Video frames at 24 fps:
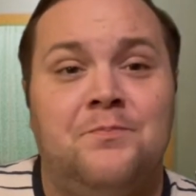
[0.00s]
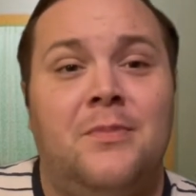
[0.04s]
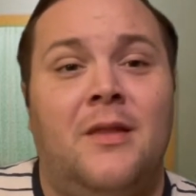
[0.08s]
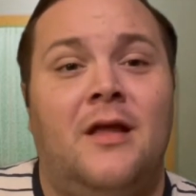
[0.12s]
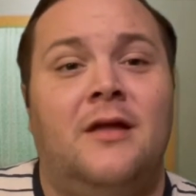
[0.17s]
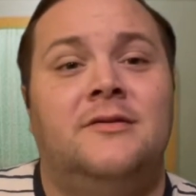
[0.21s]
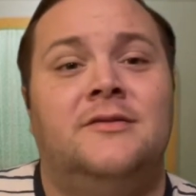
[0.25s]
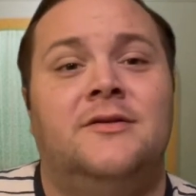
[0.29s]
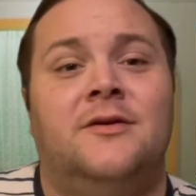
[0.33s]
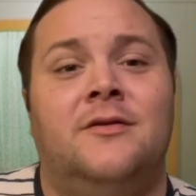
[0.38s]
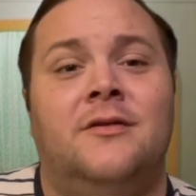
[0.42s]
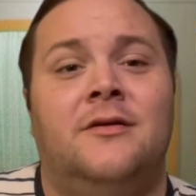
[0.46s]

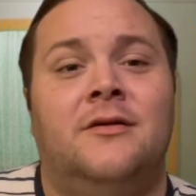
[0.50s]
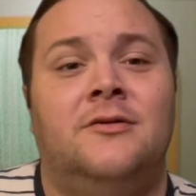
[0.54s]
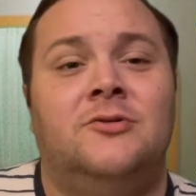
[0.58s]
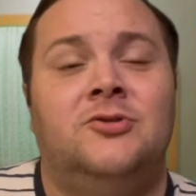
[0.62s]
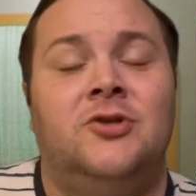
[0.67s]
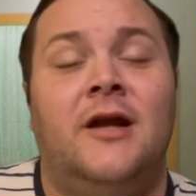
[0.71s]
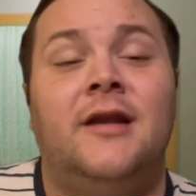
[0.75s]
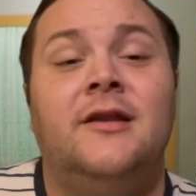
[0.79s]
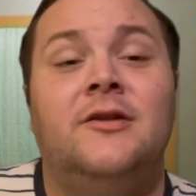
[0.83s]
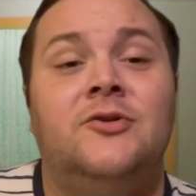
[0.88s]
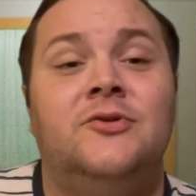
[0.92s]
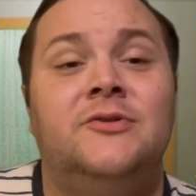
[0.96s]
And so they're
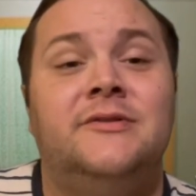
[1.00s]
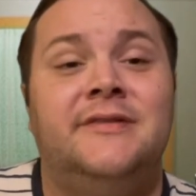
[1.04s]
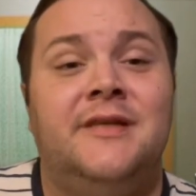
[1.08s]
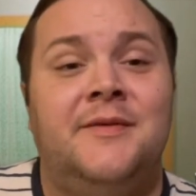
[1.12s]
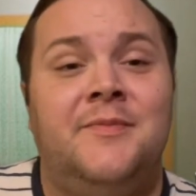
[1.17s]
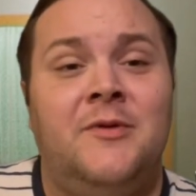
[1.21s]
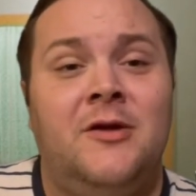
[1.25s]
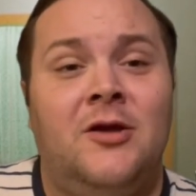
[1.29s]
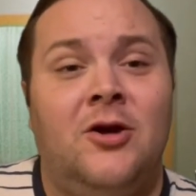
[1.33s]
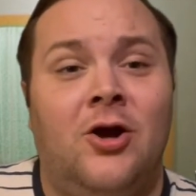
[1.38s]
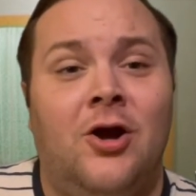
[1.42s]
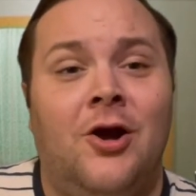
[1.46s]
trying to do
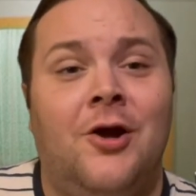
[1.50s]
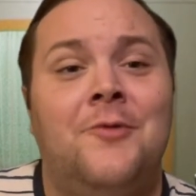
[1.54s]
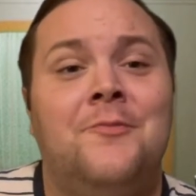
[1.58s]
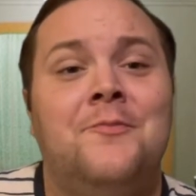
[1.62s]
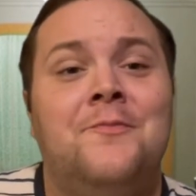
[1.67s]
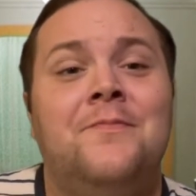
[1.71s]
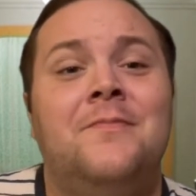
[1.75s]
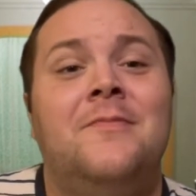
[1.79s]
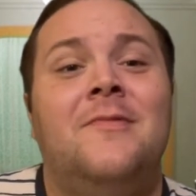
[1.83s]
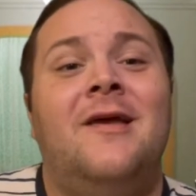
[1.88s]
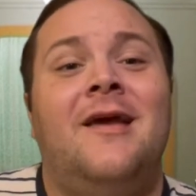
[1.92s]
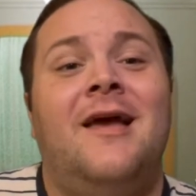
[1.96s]
CPR,
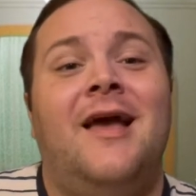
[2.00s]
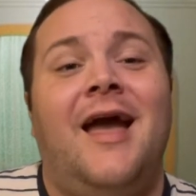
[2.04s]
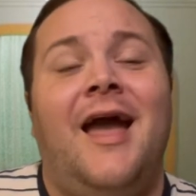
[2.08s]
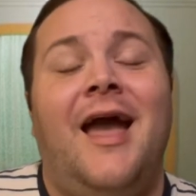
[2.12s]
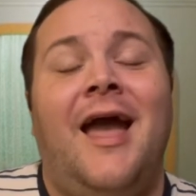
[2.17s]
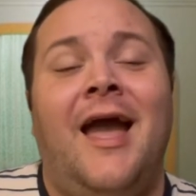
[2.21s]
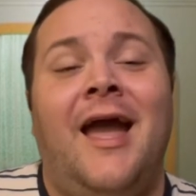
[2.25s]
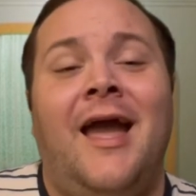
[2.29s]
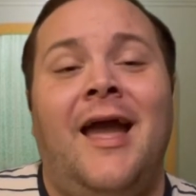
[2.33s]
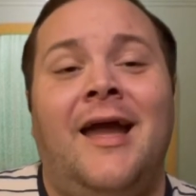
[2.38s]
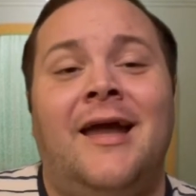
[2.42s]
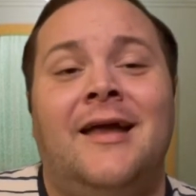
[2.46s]

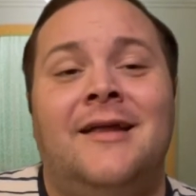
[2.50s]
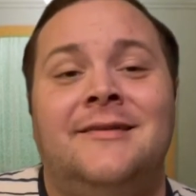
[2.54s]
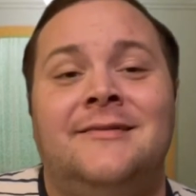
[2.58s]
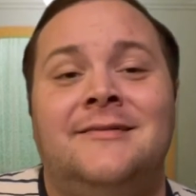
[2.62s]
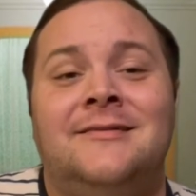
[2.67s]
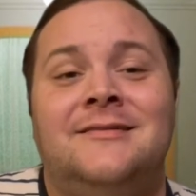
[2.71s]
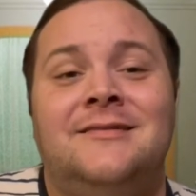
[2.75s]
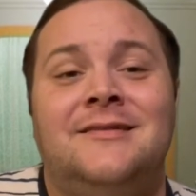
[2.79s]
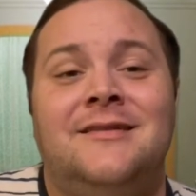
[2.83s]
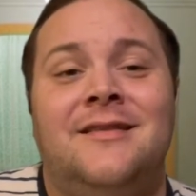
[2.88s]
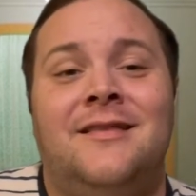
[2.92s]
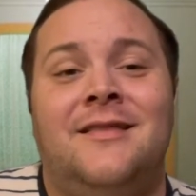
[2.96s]

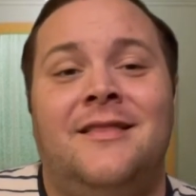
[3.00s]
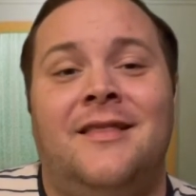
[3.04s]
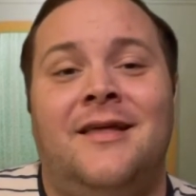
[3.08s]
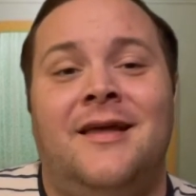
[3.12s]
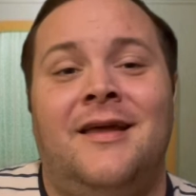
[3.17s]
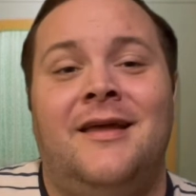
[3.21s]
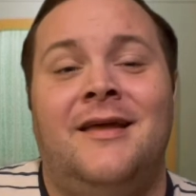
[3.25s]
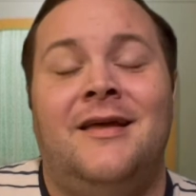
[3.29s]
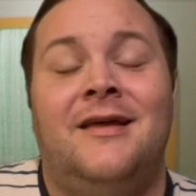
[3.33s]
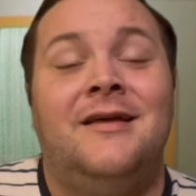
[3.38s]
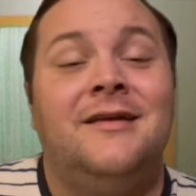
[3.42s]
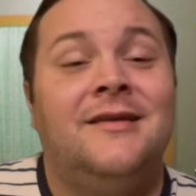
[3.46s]
and
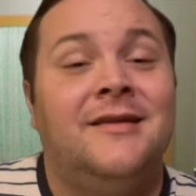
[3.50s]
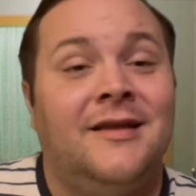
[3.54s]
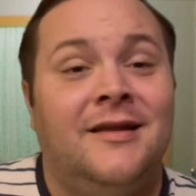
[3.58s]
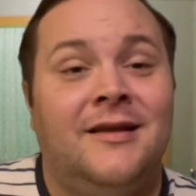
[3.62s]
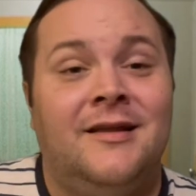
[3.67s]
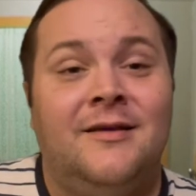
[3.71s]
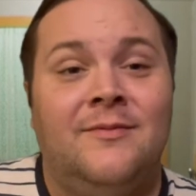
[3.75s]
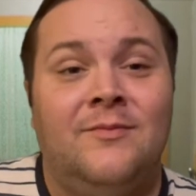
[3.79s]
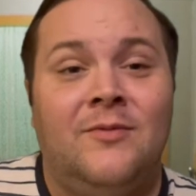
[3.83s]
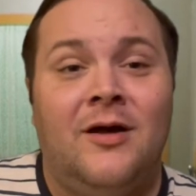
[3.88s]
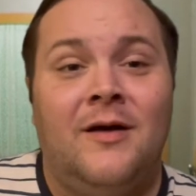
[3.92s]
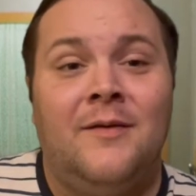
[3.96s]
they get
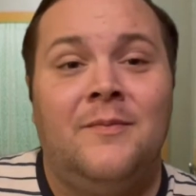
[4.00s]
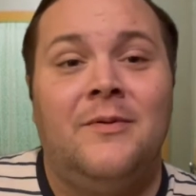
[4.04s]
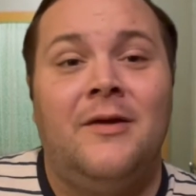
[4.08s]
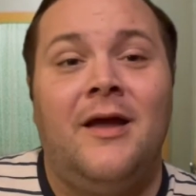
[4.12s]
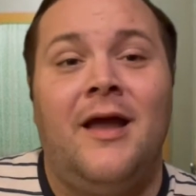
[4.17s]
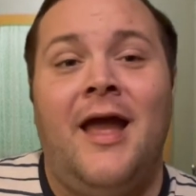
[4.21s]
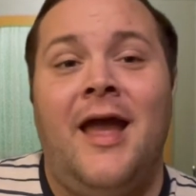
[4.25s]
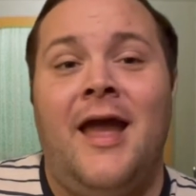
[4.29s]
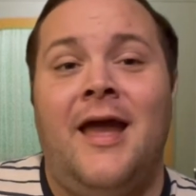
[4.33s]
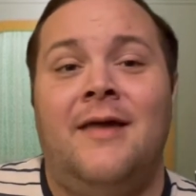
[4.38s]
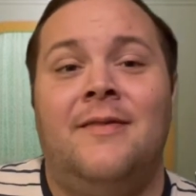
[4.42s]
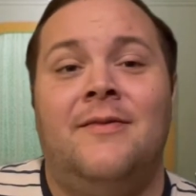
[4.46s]
him up,
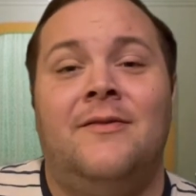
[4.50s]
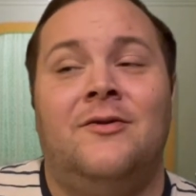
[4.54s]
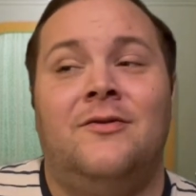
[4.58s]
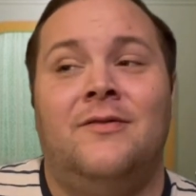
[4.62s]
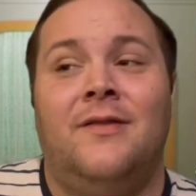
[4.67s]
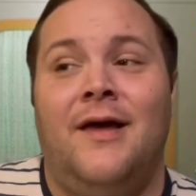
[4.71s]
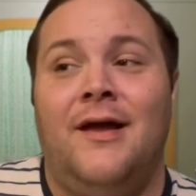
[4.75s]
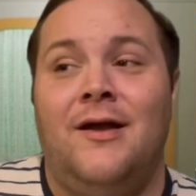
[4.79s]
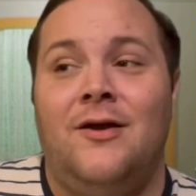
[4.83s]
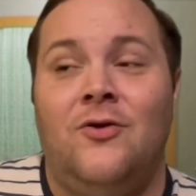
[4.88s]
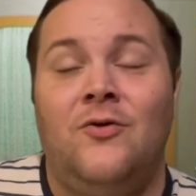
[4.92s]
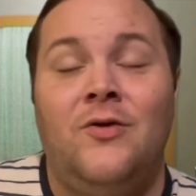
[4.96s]
and they're
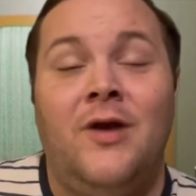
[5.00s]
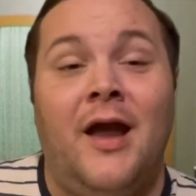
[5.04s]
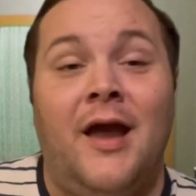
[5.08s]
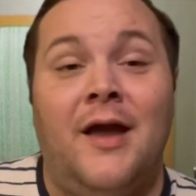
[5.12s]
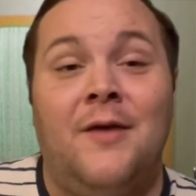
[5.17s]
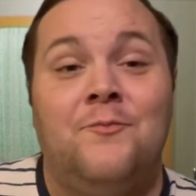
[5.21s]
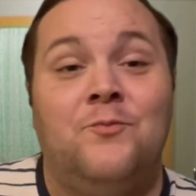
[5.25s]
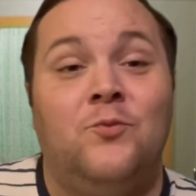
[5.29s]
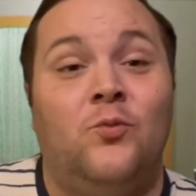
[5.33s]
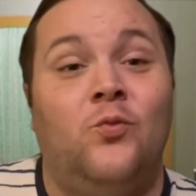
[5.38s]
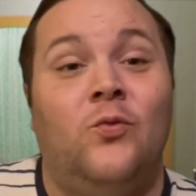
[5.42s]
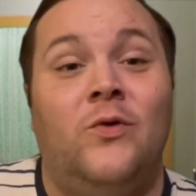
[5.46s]
like, okay,
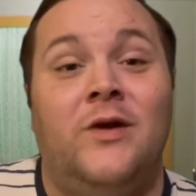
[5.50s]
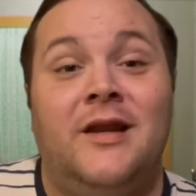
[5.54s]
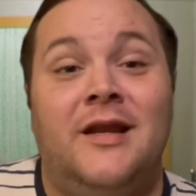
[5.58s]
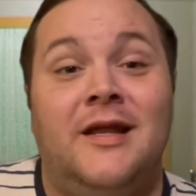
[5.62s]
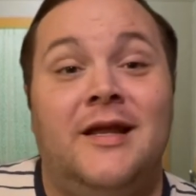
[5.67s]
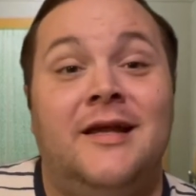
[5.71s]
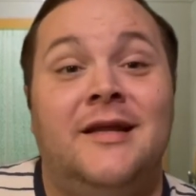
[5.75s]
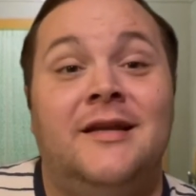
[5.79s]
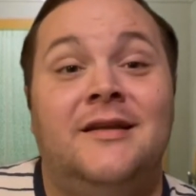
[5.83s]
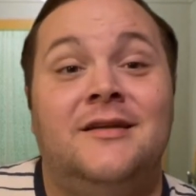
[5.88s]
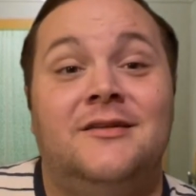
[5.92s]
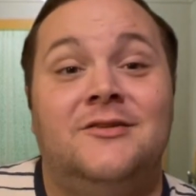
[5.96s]
we
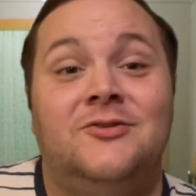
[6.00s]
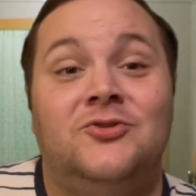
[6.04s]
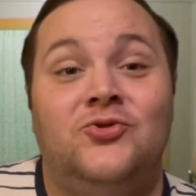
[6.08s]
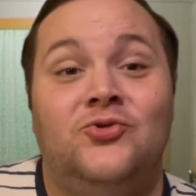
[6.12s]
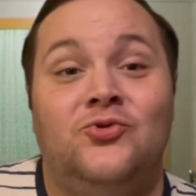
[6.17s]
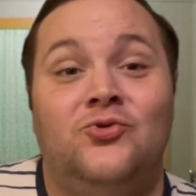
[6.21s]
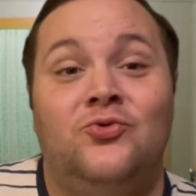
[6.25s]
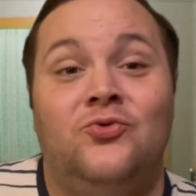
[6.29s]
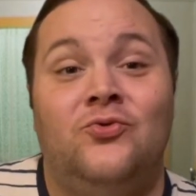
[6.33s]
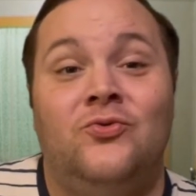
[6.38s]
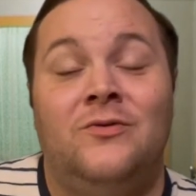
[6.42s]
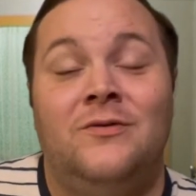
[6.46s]
need
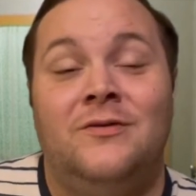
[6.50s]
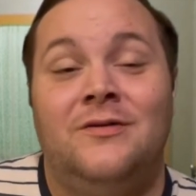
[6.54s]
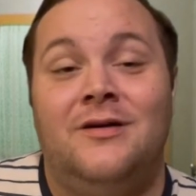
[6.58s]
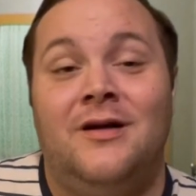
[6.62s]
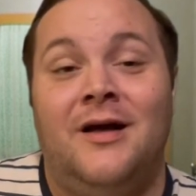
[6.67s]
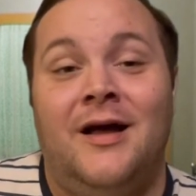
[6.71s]
to